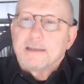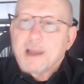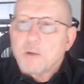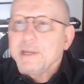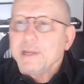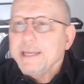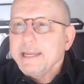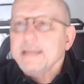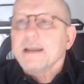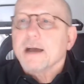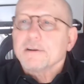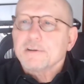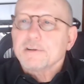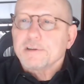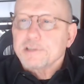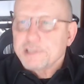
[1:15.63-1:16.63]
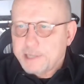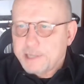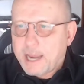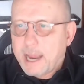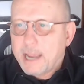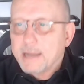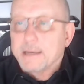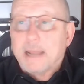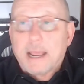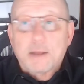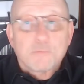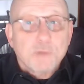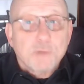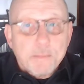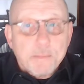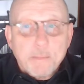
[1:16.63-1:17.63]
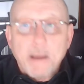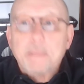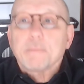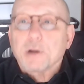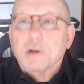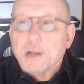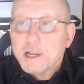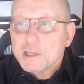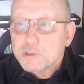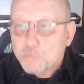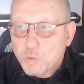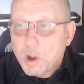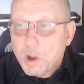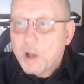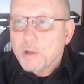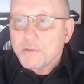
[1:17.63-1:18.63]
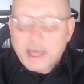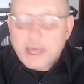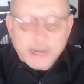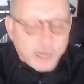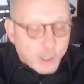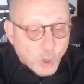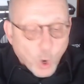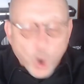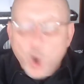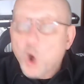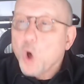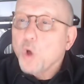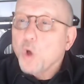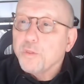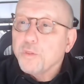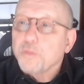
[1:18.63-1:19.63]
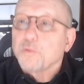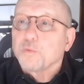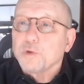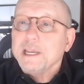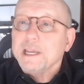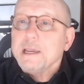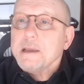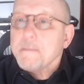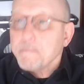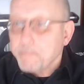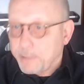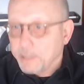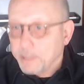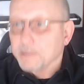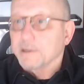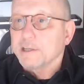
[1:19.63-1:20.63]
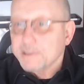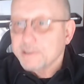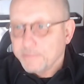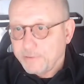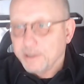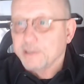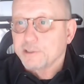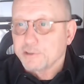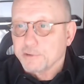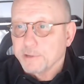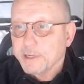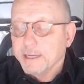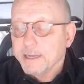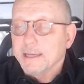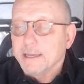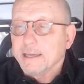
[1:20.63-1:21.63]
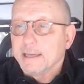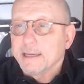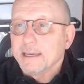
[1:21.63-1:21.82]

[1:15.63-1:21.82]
Now we need to understand and remember as well that in all three periods of history,